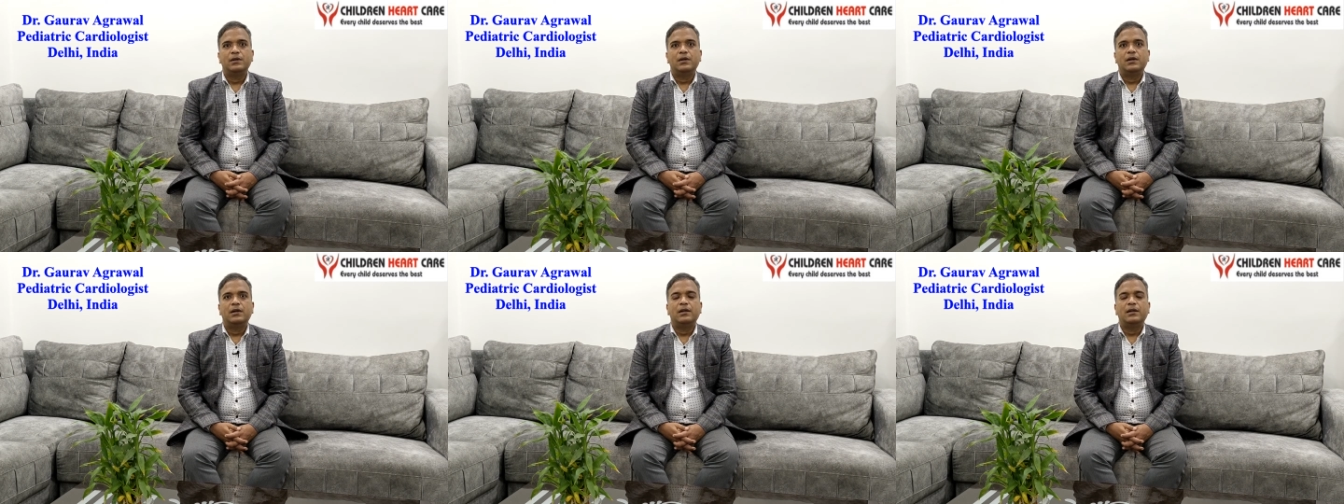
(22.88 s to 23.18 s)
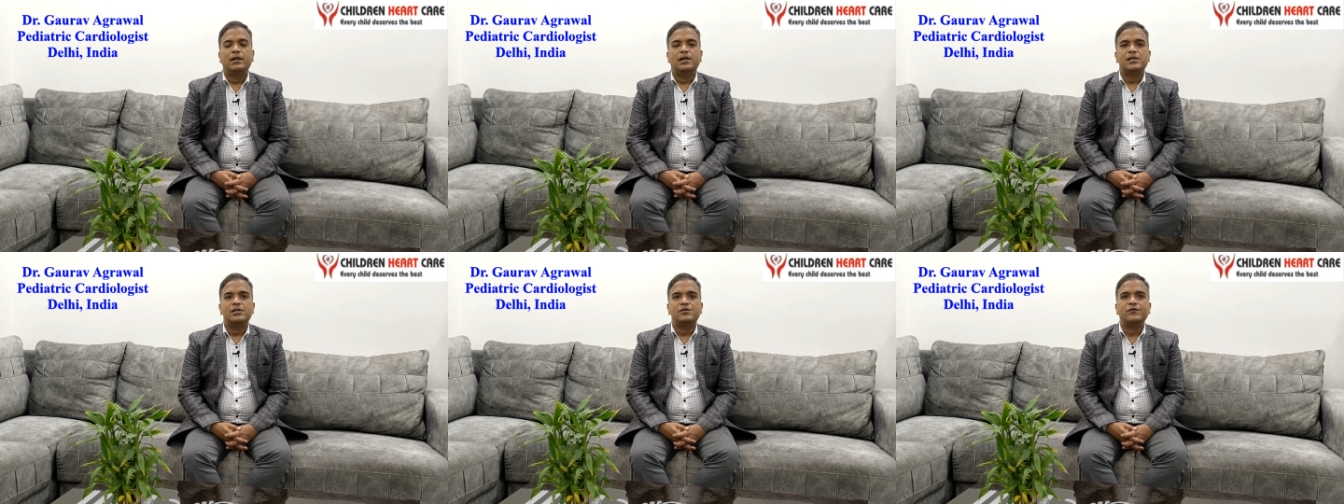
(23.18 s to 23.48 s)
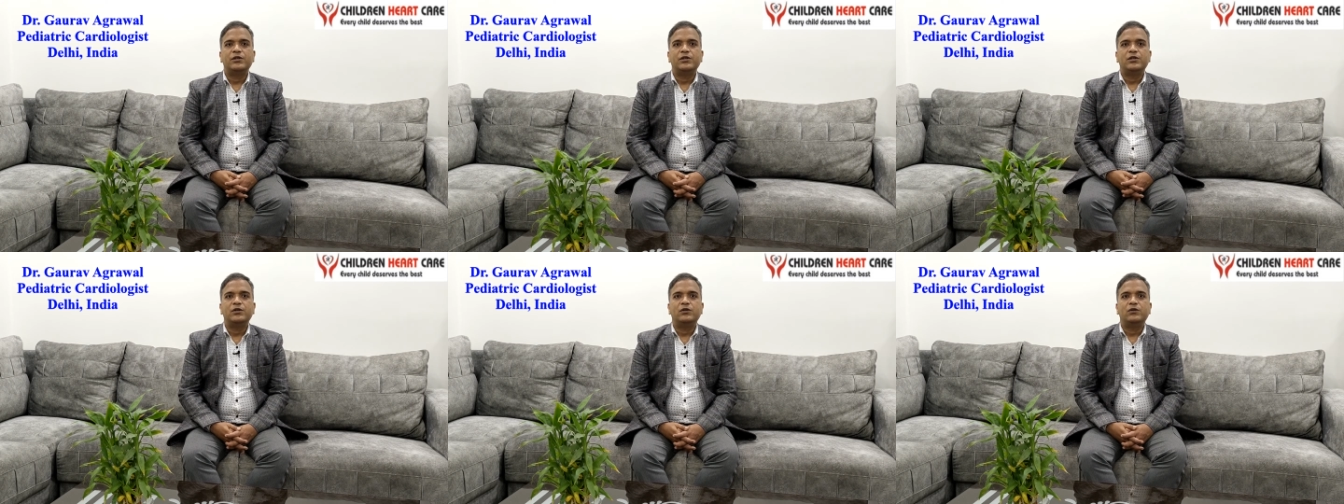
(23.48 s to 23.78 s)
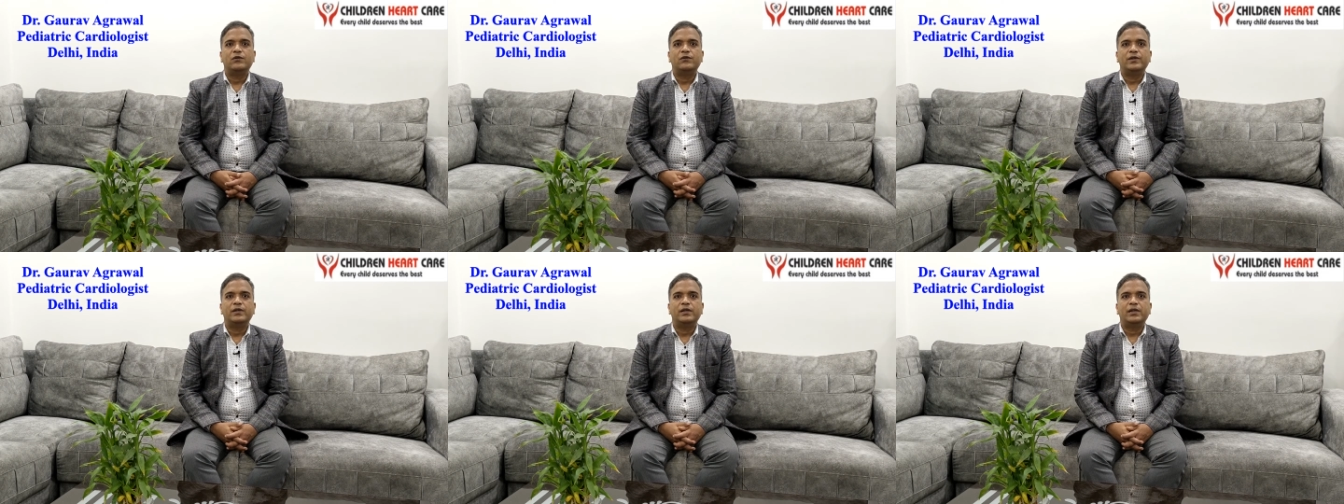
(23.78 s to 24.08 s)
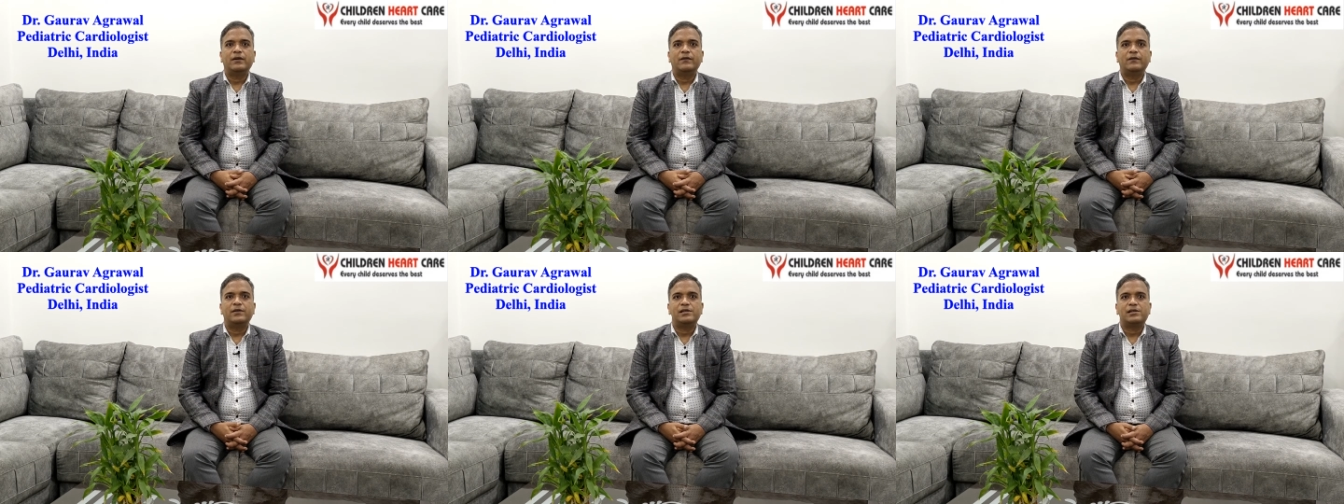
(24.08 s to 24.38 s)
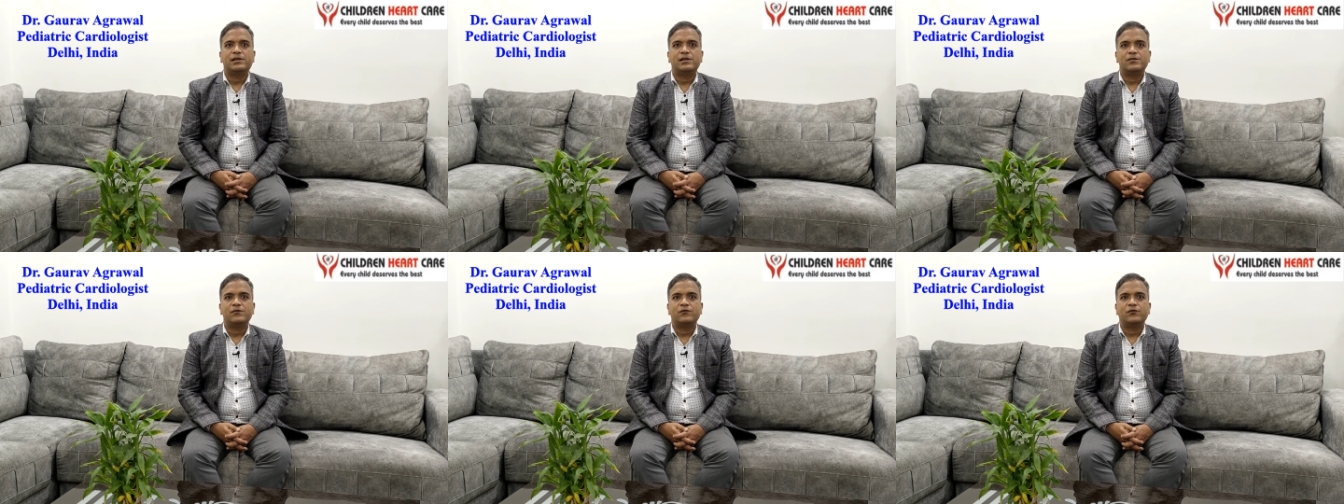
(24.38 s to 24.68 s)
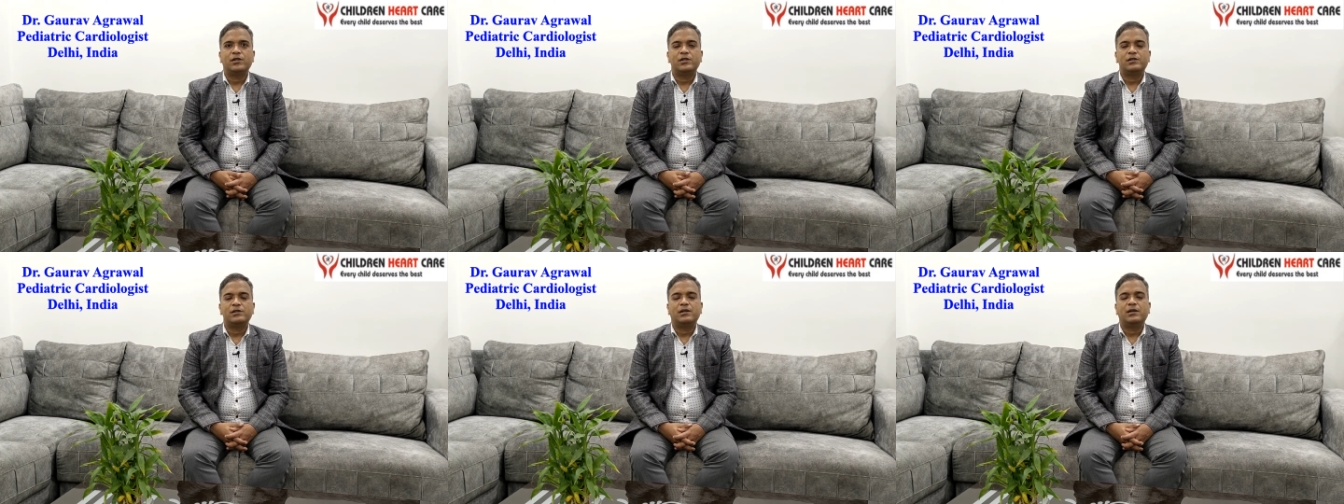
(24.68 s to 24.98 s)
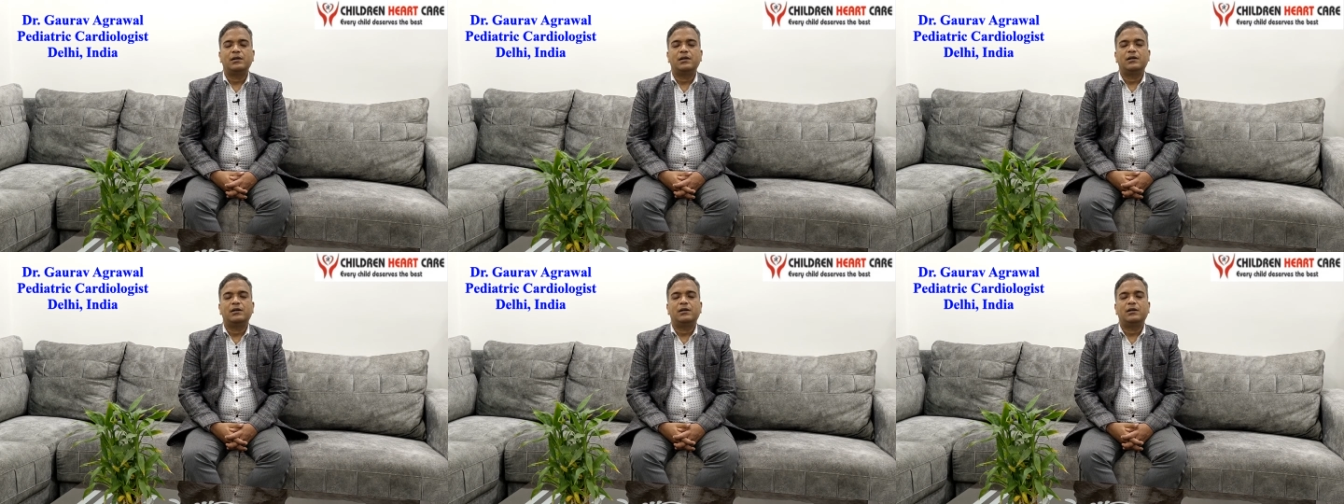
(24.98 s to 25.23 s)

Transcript: In last video we have discussed what is the